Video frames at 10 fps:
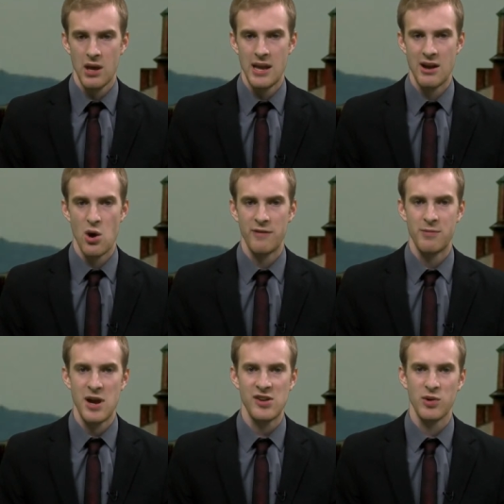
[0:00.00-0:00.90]
Now, no
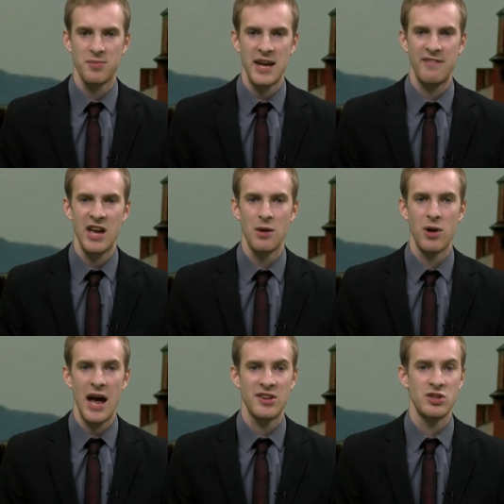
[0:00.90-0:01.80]
information was made
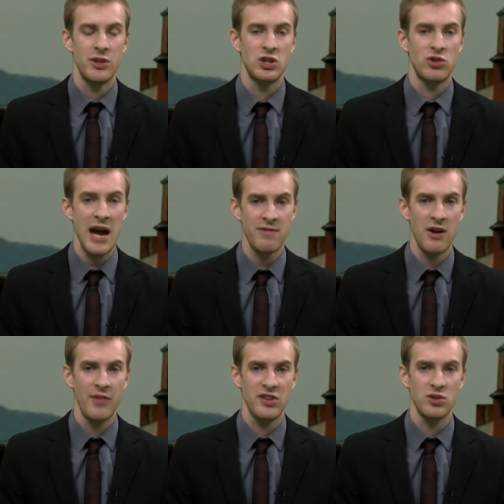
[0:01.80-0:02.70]
available as to the driver
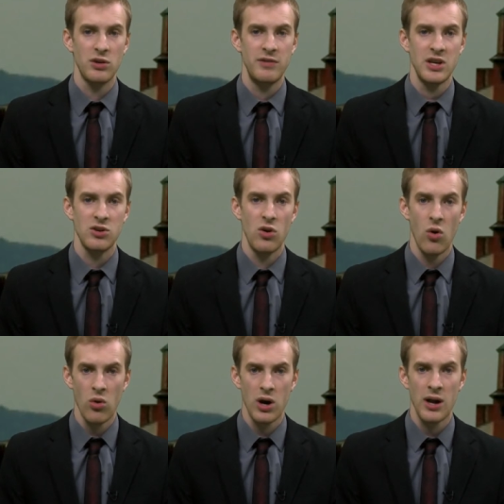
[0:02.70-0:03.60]
of the stolen vehicle
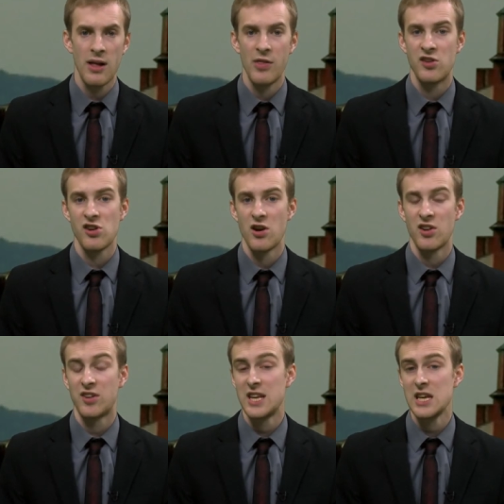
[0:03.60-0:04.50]
or the
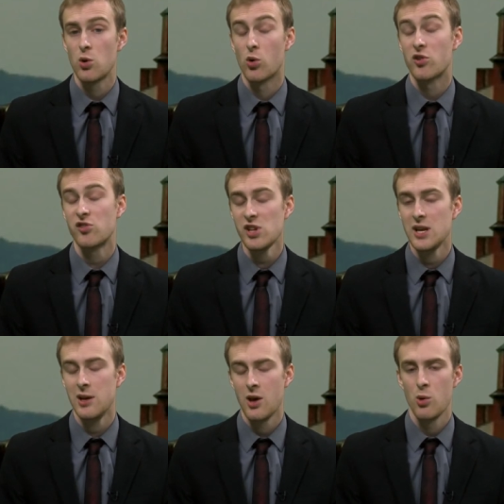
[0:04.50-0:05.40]
charges he or
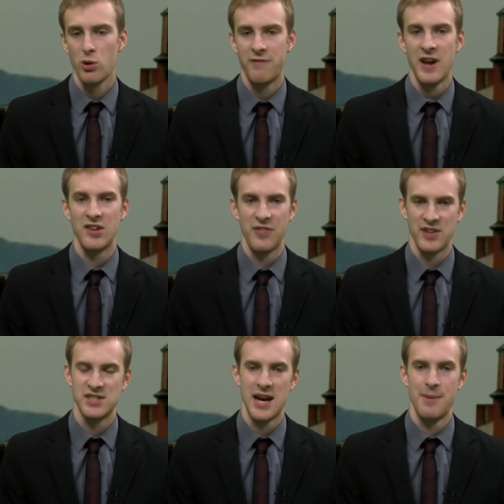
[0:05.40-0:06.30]
she will face at
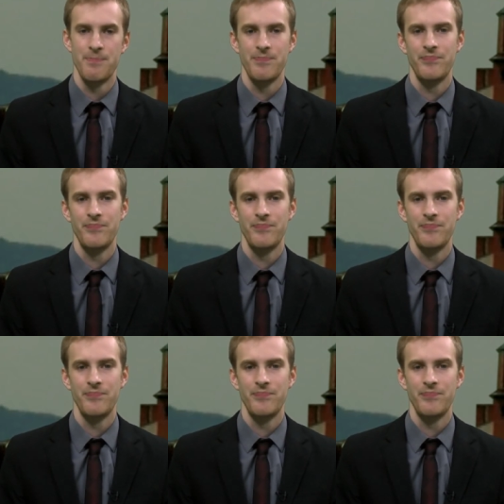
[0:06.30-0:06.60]
this time.